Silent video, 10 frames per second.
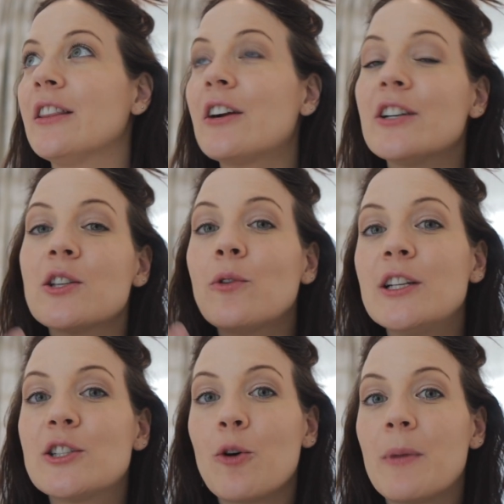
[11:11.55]
There is
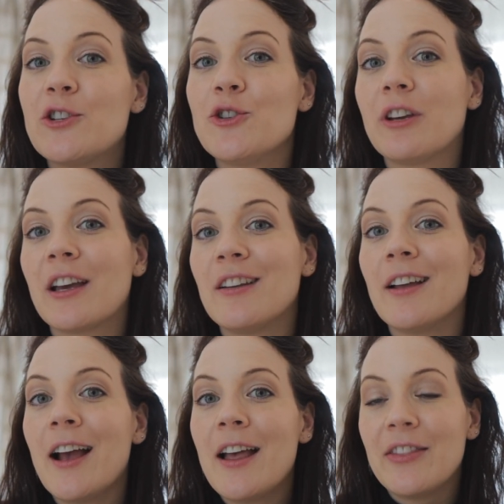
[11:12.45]
only so much you
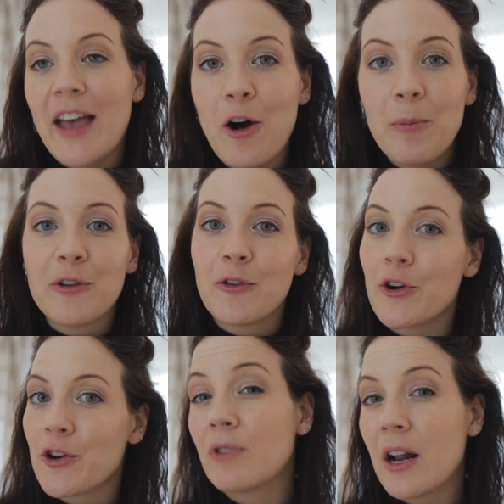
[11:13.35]
can tell
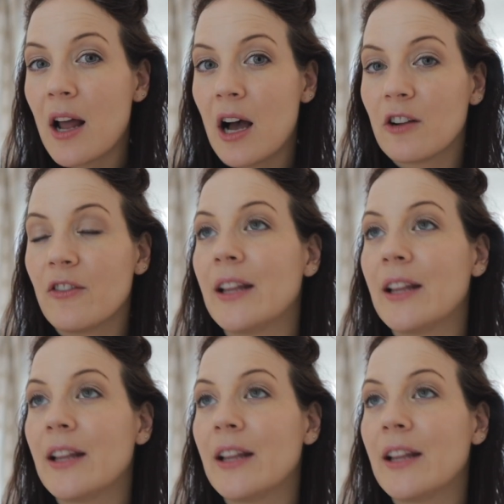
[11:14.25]
before you run out of